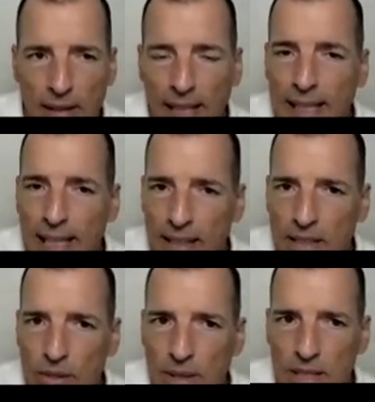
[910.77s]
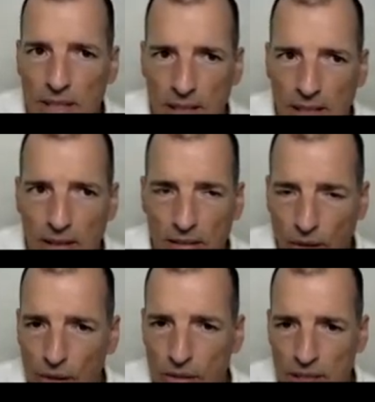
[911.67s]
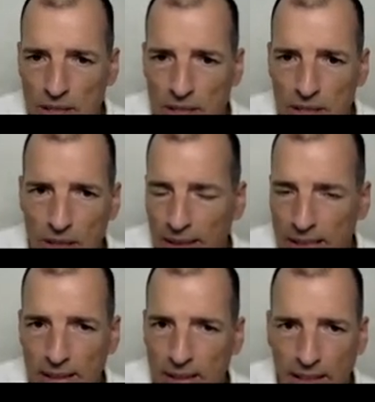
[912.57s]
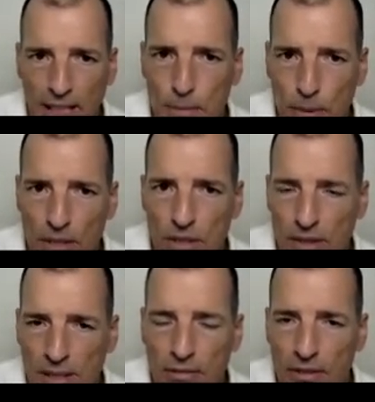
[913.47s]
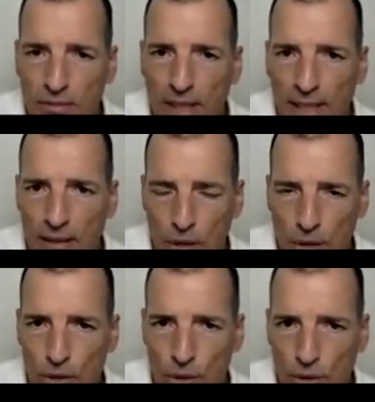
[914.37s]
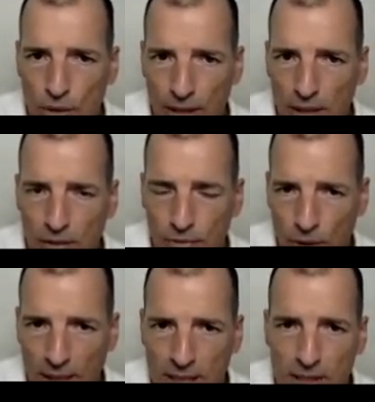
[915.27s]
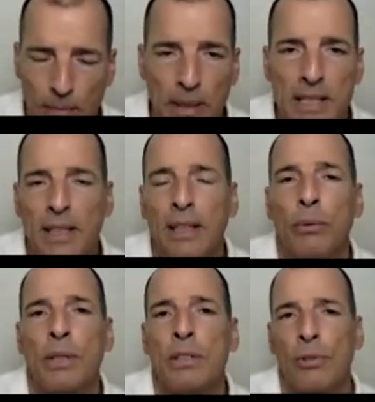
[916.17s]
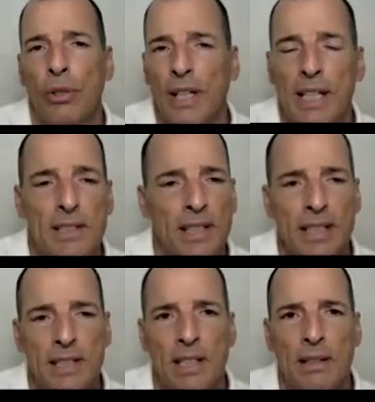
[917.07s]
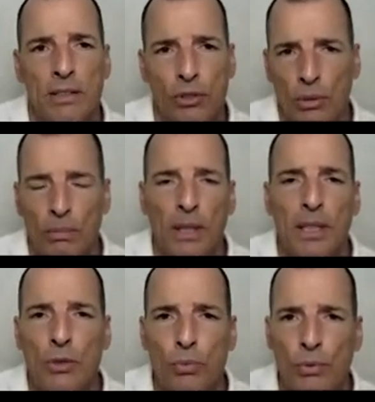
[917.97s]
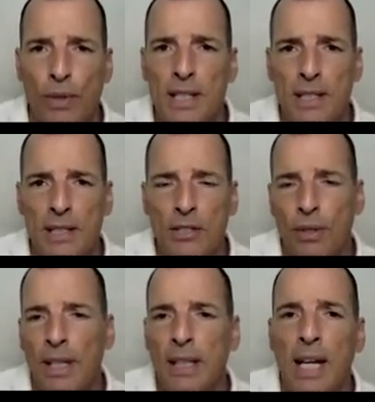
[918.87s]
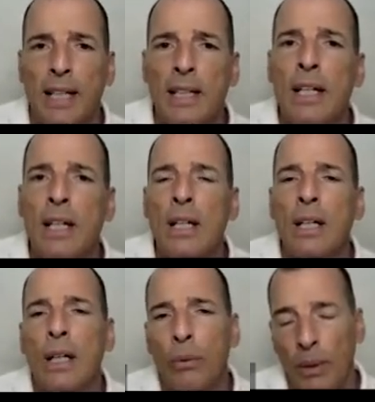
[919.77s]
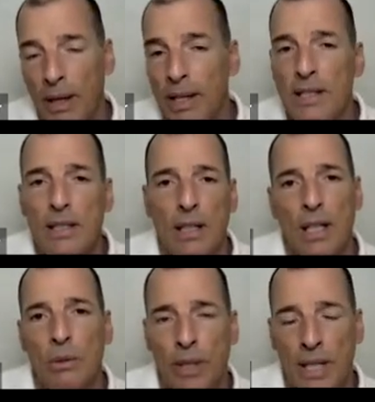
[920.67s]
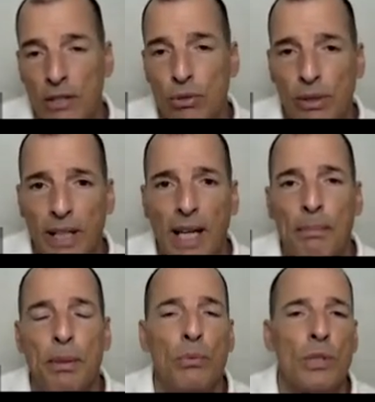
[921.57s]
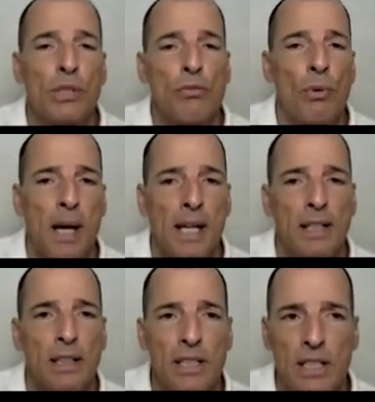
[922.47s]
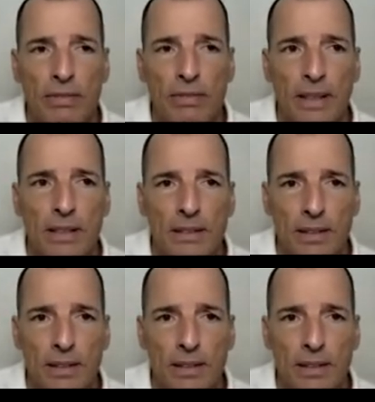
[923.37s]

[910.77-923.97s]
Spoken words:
Again, as you can see, all these leading experts never even came close to correctly forecasting. Basically, what they're forecasting is that the stock markets would rise in a straight line, whereas what actually happened was dramatically different.